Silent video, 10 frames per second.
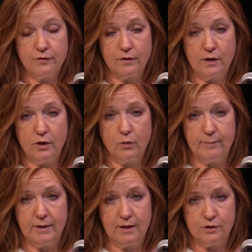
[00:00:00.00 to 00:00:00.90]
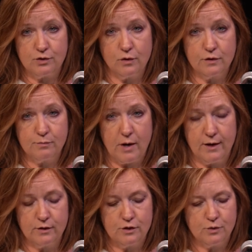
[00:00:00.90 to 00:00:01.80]
for the equipment installed
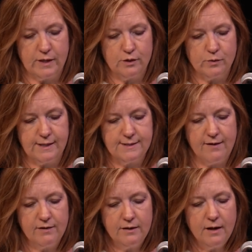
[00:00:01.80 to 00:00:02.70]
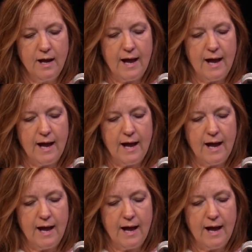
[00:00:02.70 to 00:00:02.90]
prior to 2027,